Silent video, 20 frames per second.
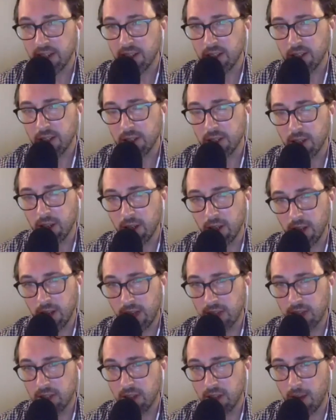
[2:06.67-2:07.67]
It's a
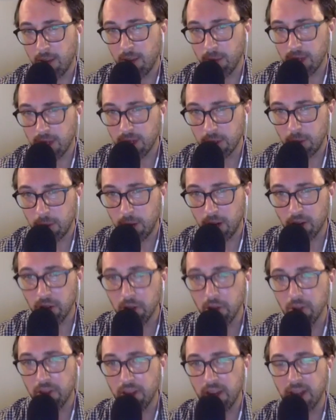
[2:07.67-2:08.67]
less complex
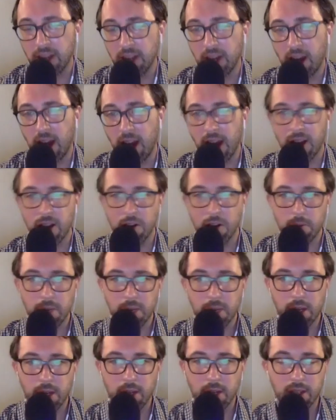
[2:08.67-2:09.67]
model than iron
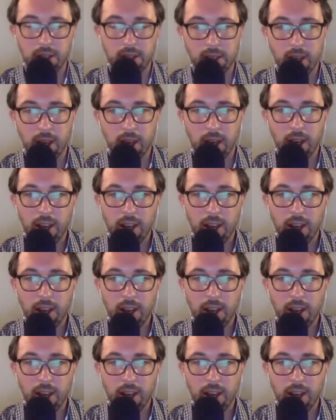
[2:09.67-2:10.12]
because